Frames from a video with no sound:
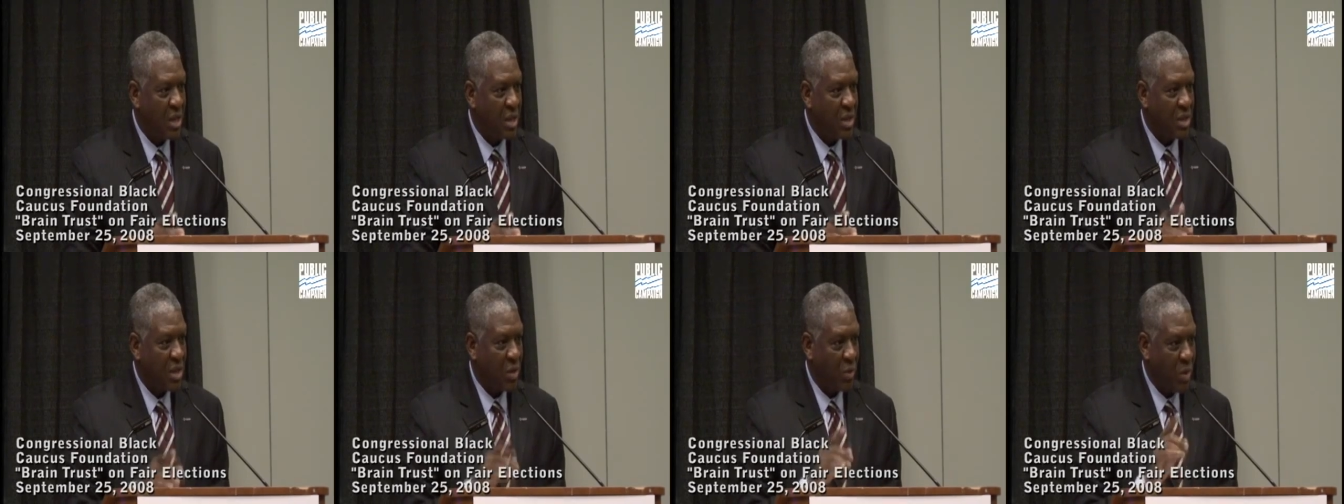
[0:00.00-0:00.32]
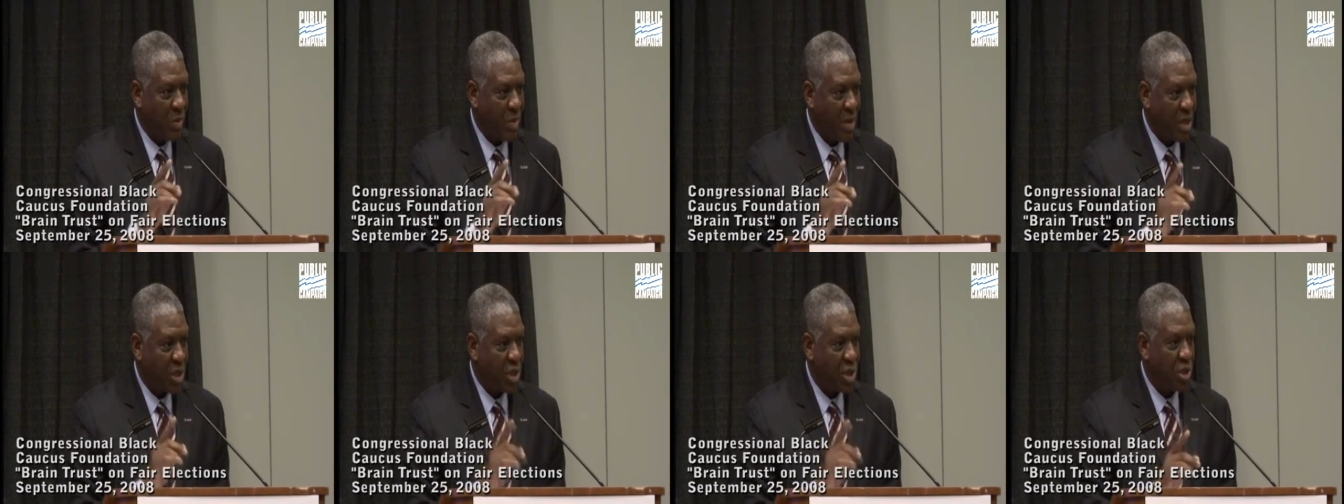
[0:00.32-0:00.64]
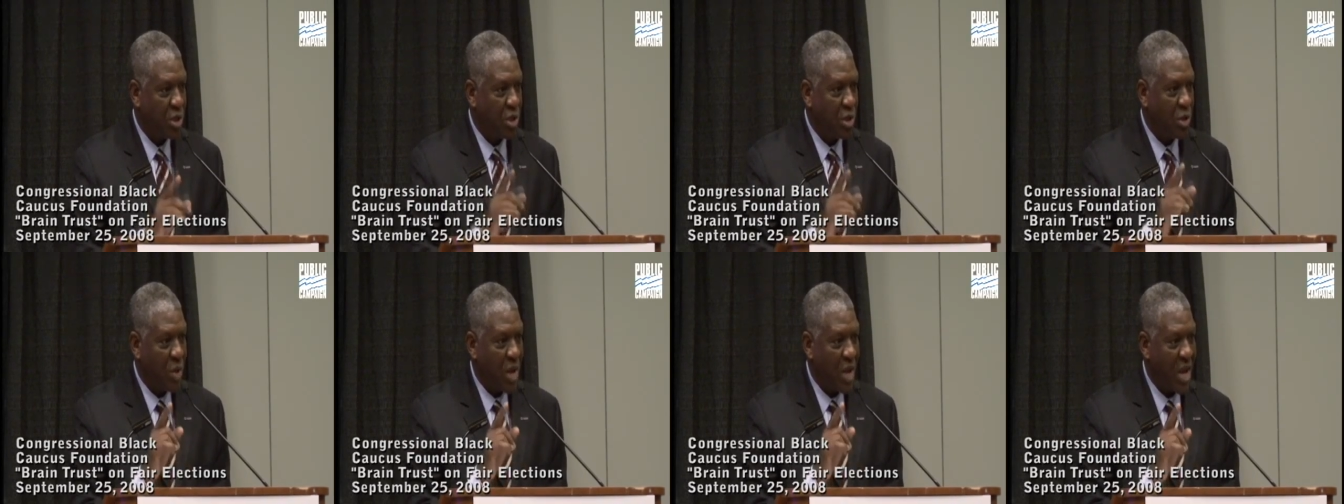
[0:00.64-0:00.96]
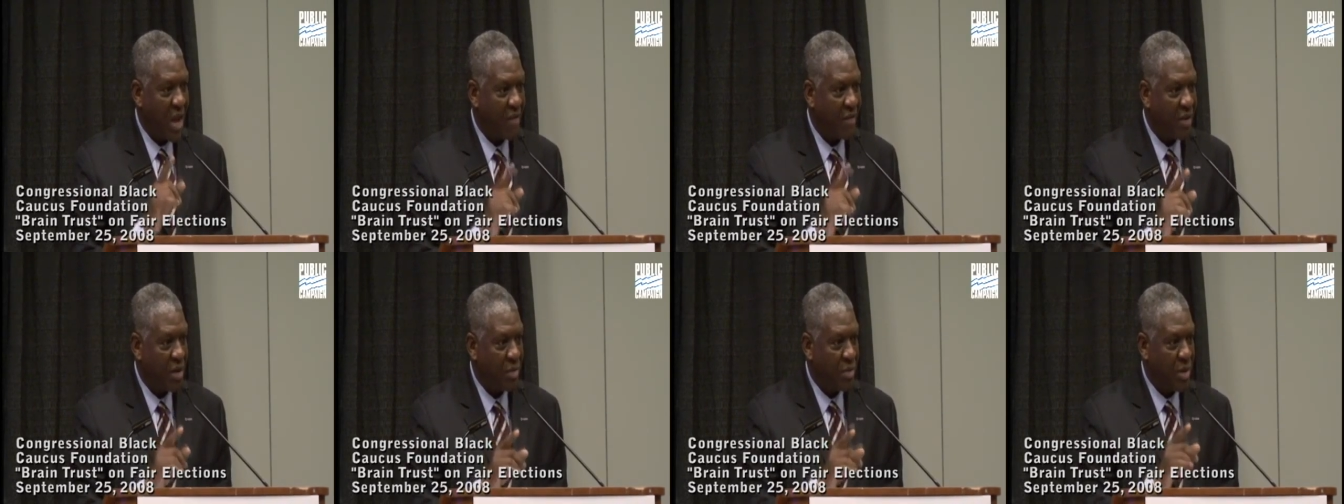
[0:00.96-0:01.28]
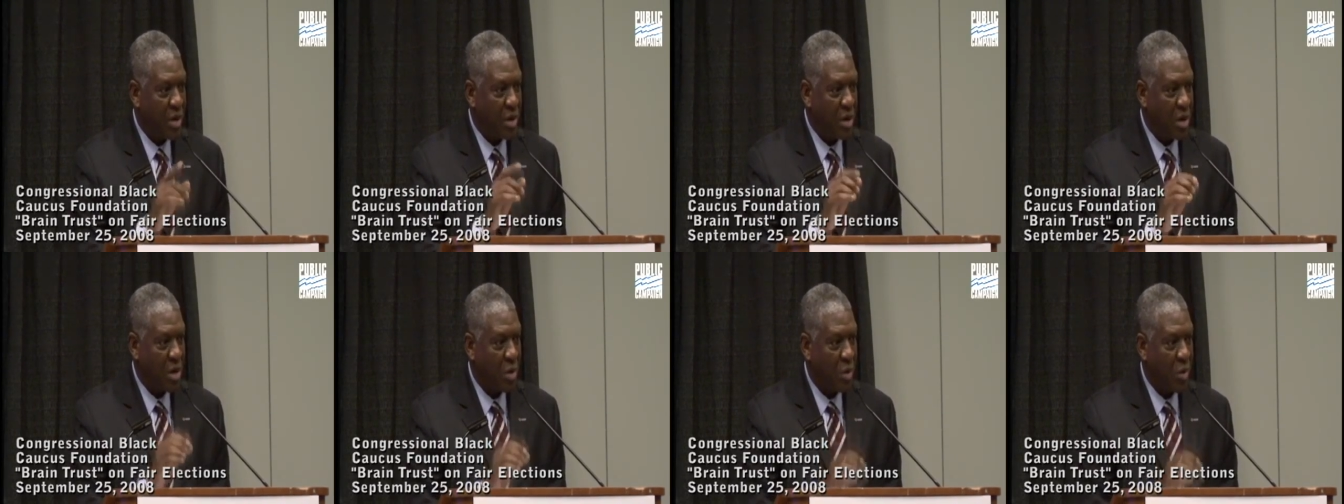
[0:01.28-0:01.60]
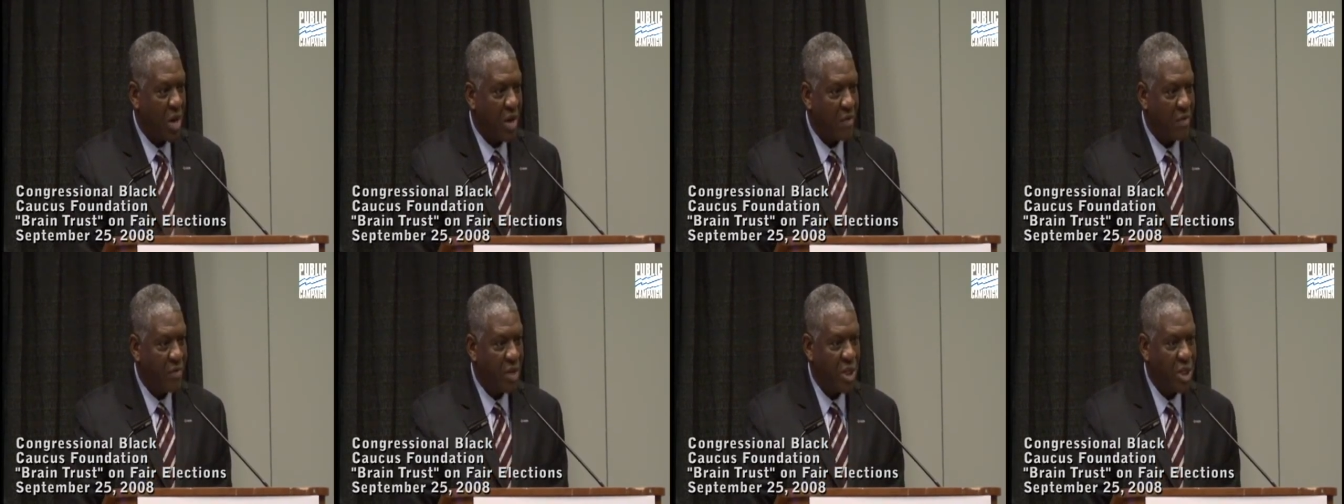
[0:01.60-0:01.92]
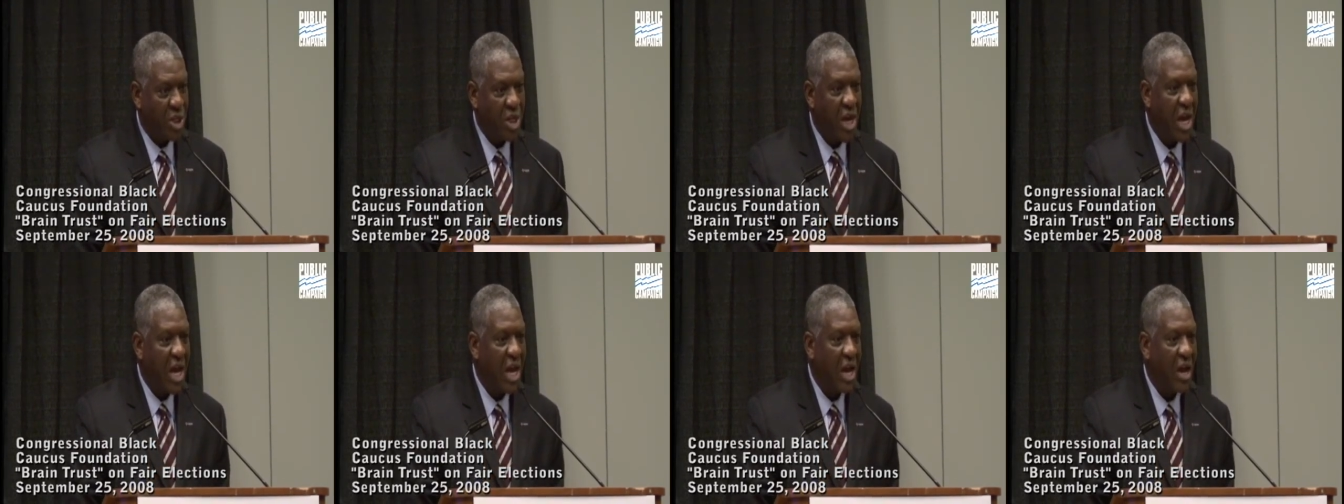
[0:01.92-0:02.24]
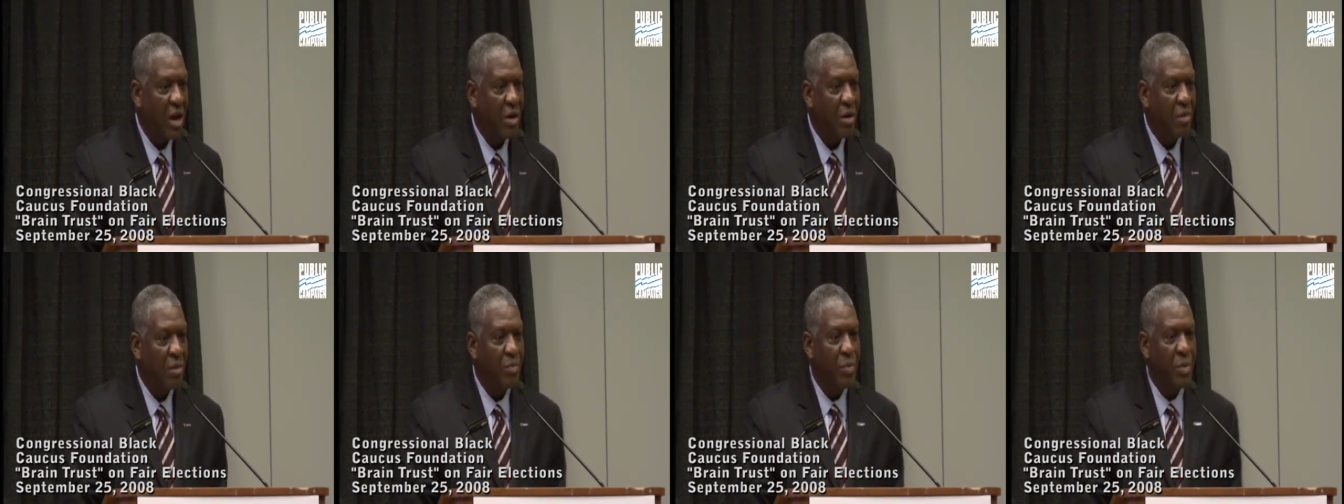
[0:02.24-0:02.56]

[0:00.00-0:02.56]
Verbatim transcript: that we make sure we have an America where every child